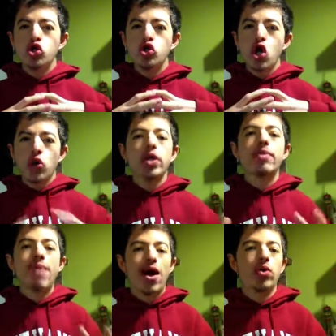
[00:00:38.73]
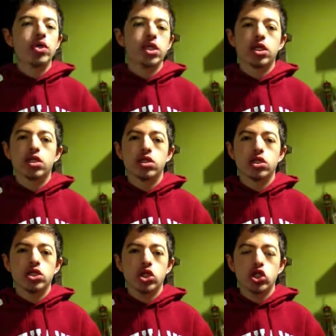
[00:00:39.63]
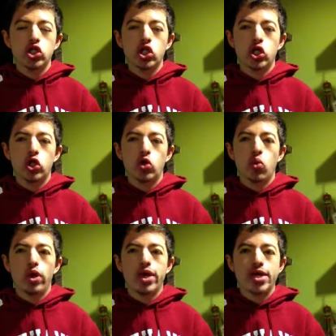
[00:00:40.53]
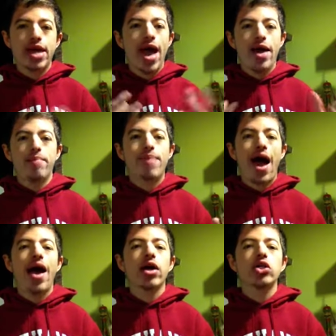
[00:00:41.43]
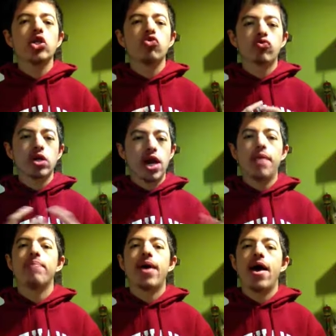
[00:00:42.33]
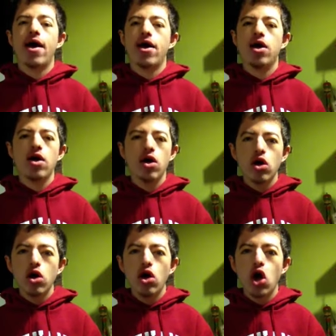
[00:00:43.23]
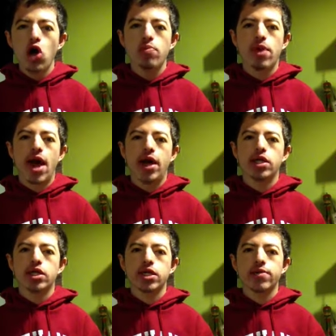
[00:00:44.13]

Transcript: Lonely Mountains to get back to reclaim their homeland.